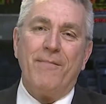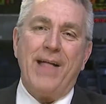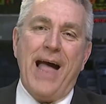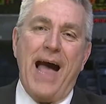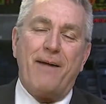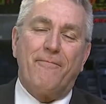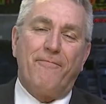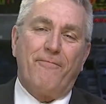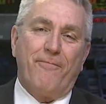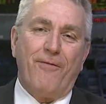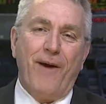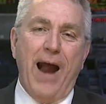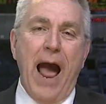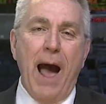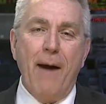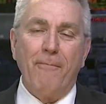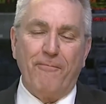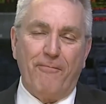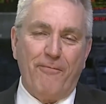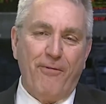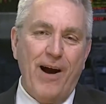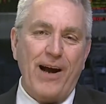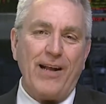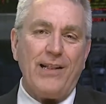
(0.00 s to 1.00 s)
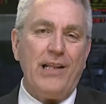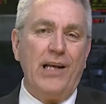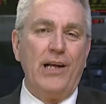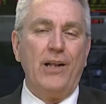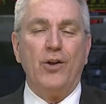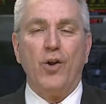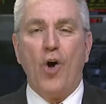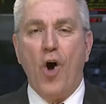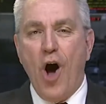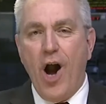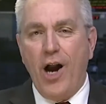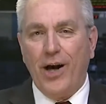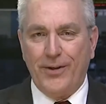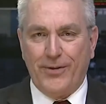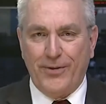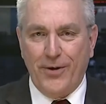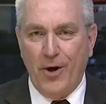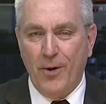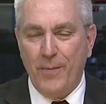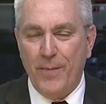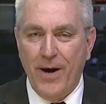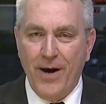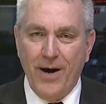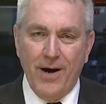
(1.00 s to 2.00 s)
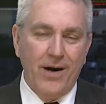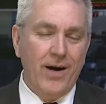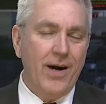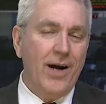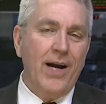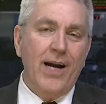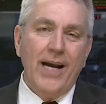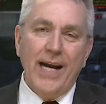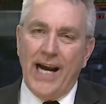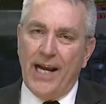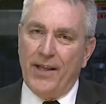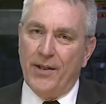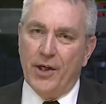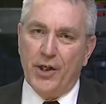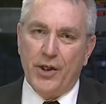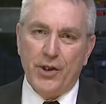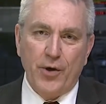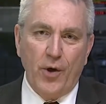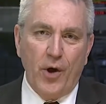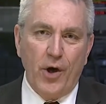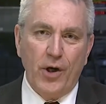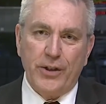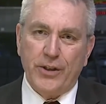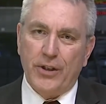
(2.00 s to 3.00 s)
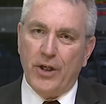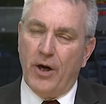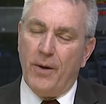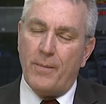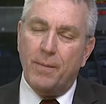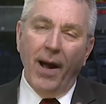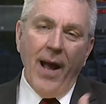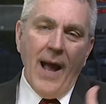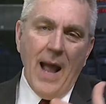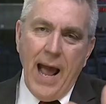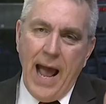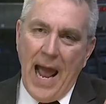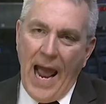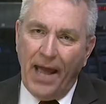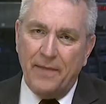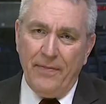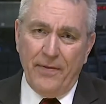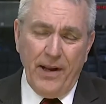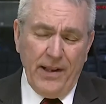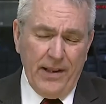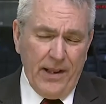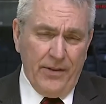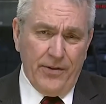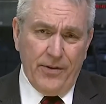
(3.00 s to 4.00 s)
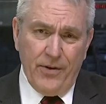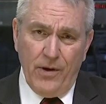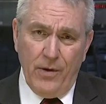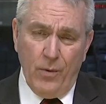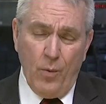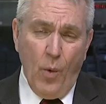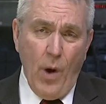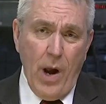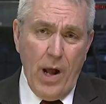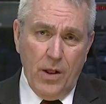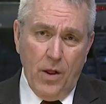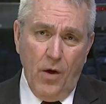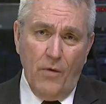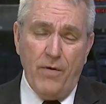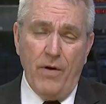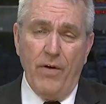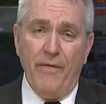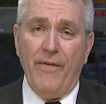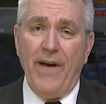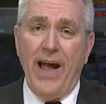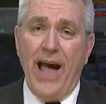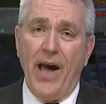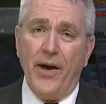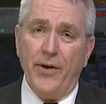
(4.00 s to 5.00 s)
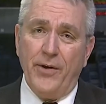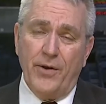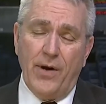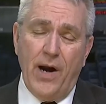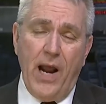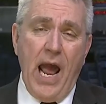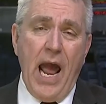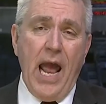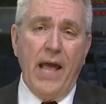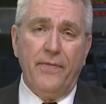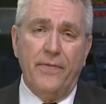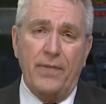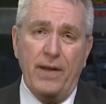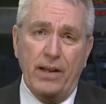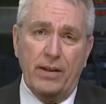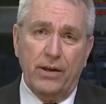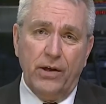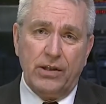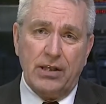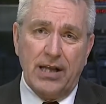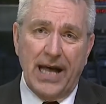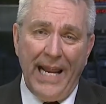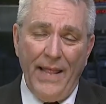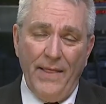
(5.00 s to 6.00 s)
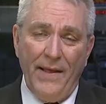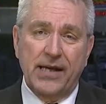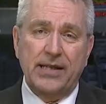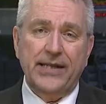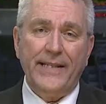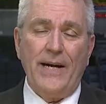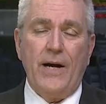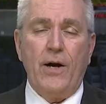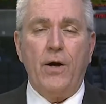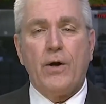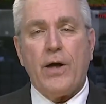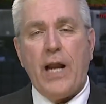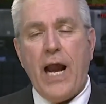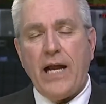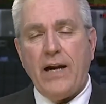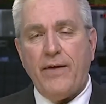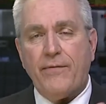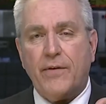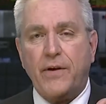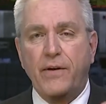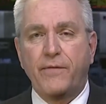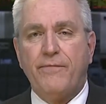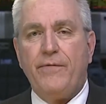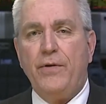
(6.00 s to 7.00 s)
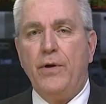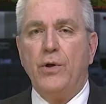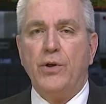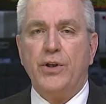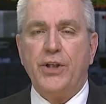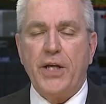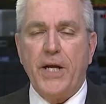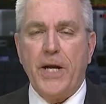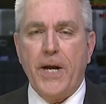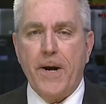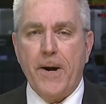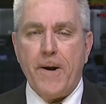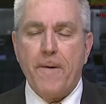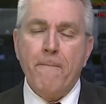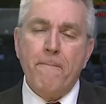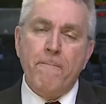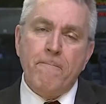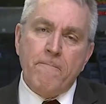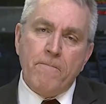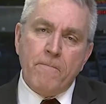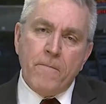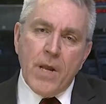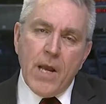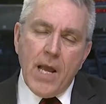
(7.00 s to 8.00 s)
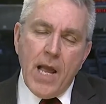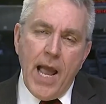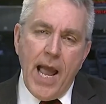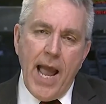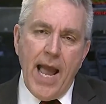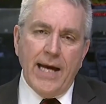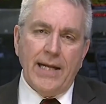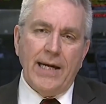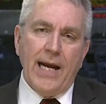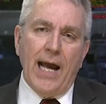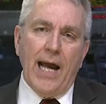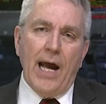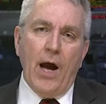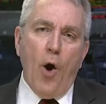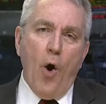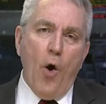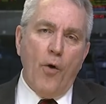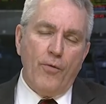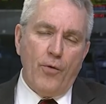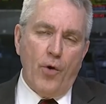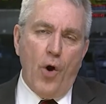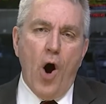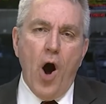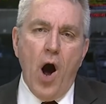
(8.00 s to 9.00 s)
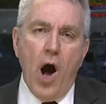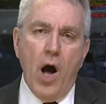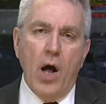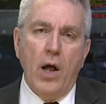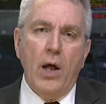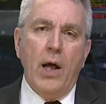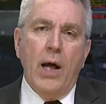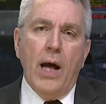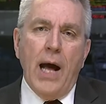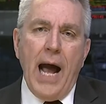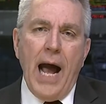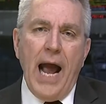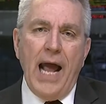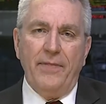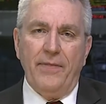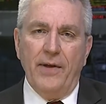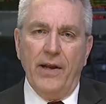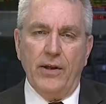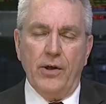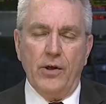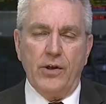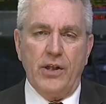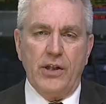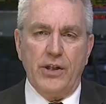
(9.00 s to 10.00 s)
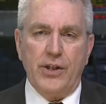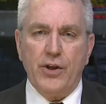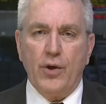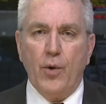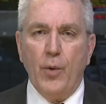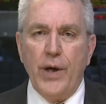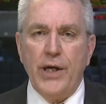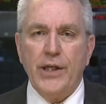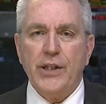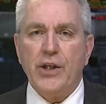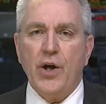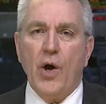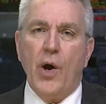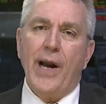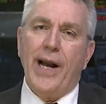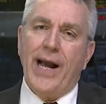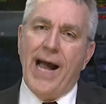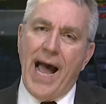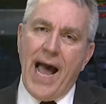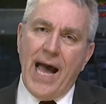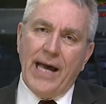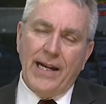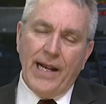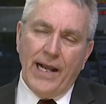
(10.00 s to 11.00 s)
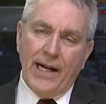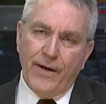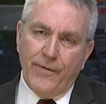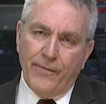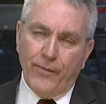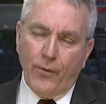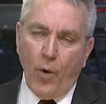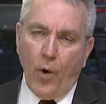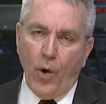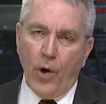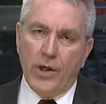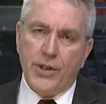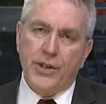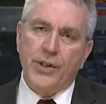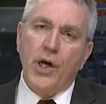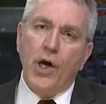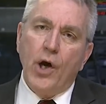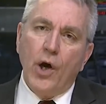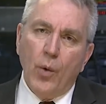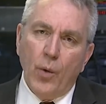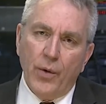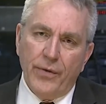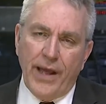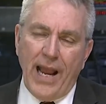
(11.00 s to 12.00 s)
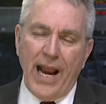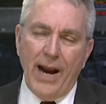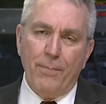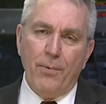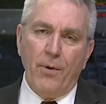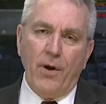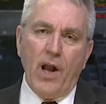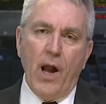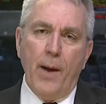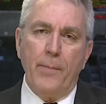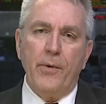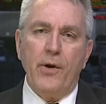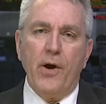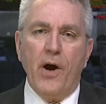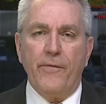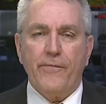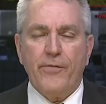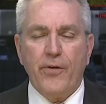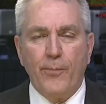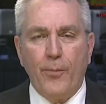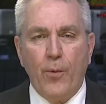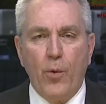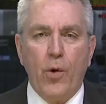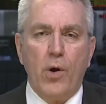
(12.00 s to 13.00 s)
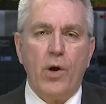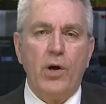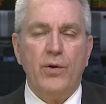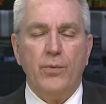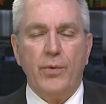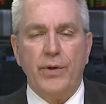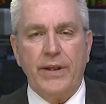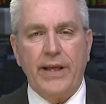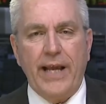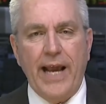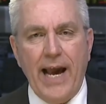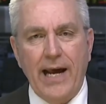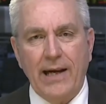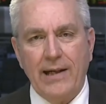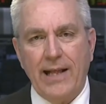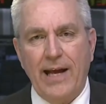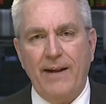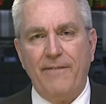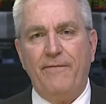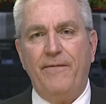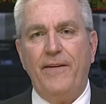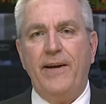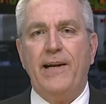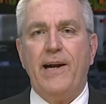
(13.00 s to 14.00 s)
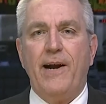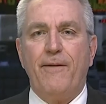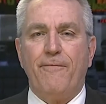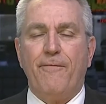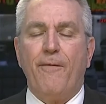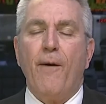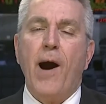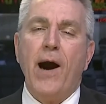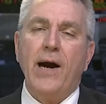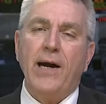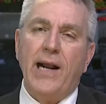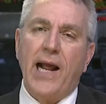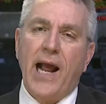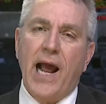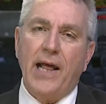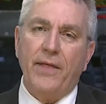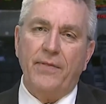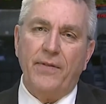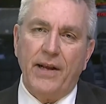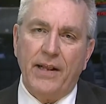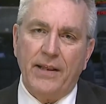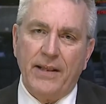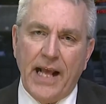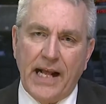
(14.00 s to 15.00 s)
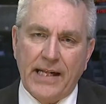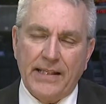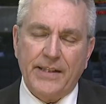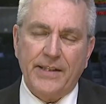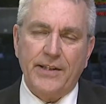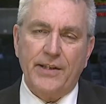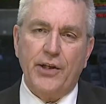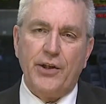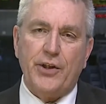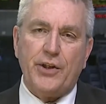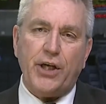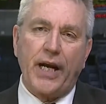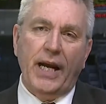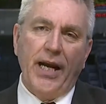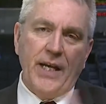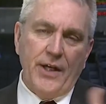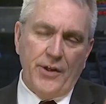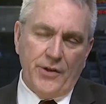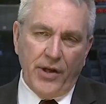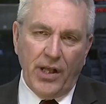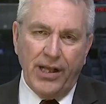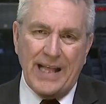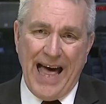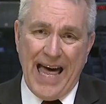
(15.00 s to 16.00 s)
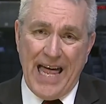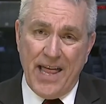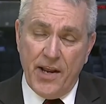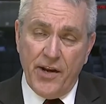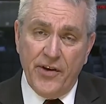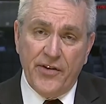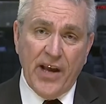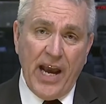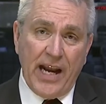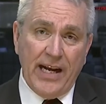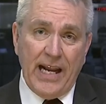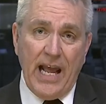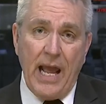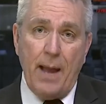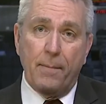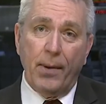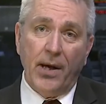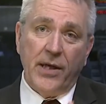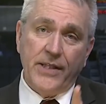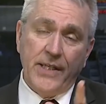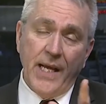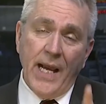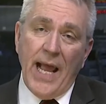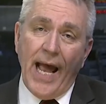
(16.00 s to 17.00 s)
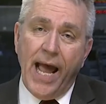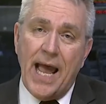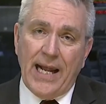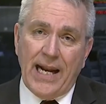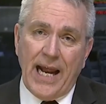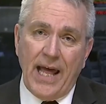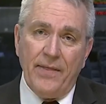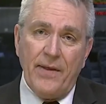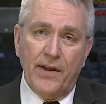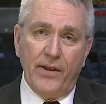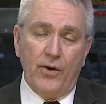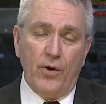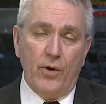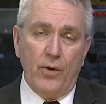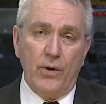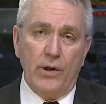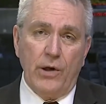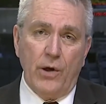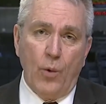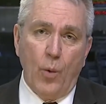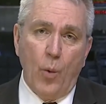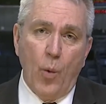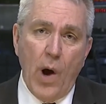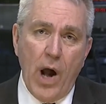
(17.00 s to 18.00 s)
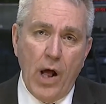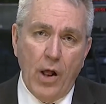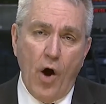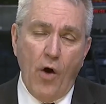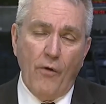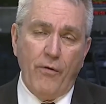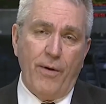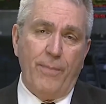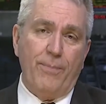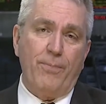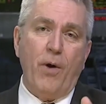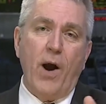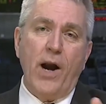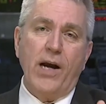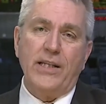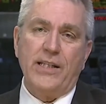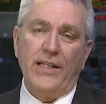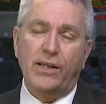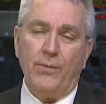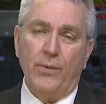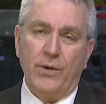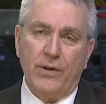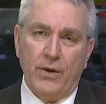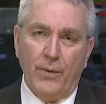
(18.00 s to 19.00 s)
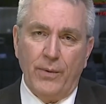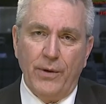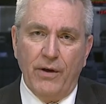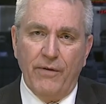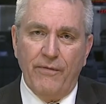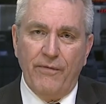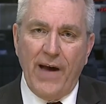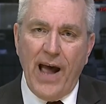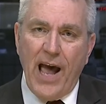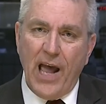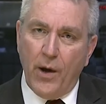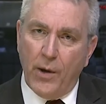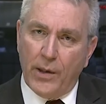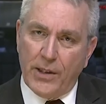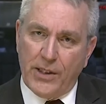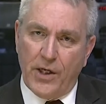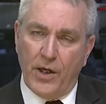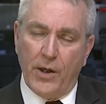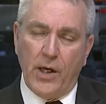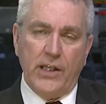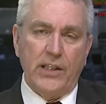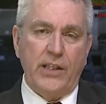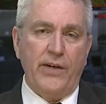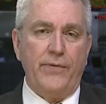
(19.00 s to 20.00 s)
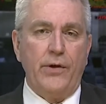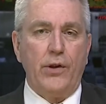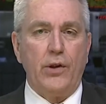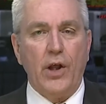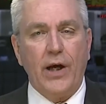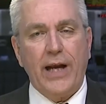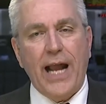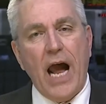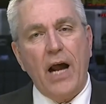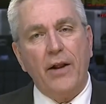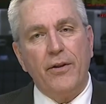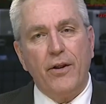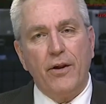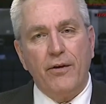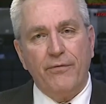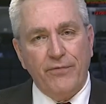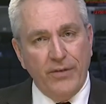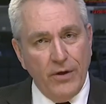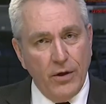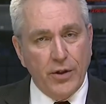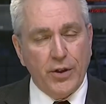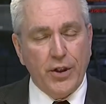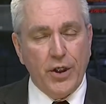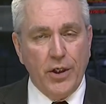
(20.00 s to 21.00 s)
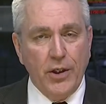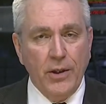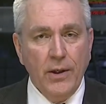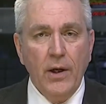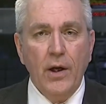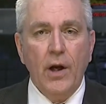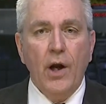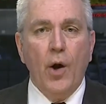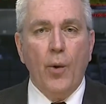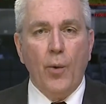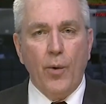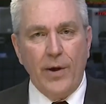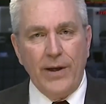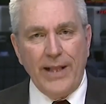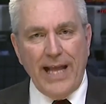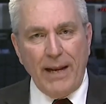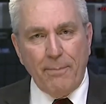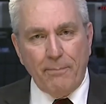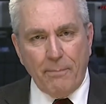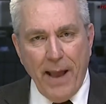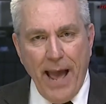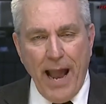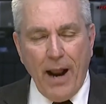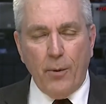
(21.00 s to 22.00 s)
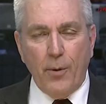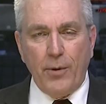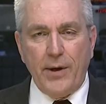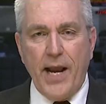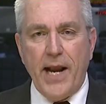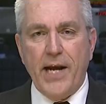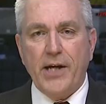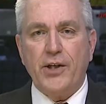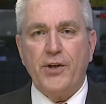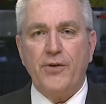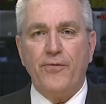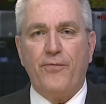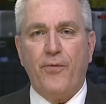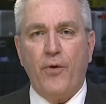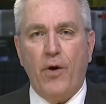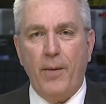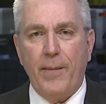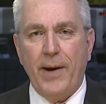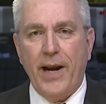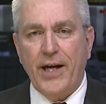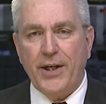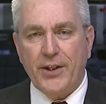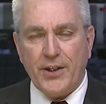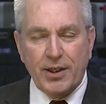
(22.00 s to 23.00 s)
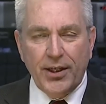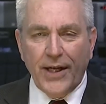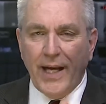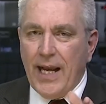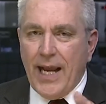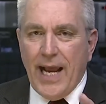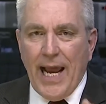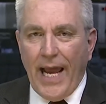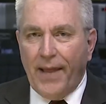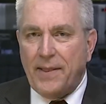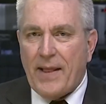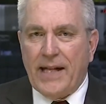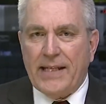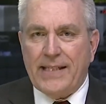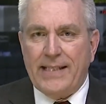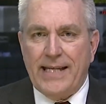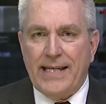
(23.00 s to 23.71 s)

not. I'm friendly long term here. In the short term, I think that they're well overvalued. Right? Uh-huh. I think there's a lot of things that are kind of confusing here, and uh, overall, I think there's a squeeze going on. And of course, with April coming off the board and with cattle on feed on Friday, I think that's going to change a lot of these dynamics. And I think they're they're well overpricing what the real value is here. Because if you look out into the future, we're in that backwardation formation, and that's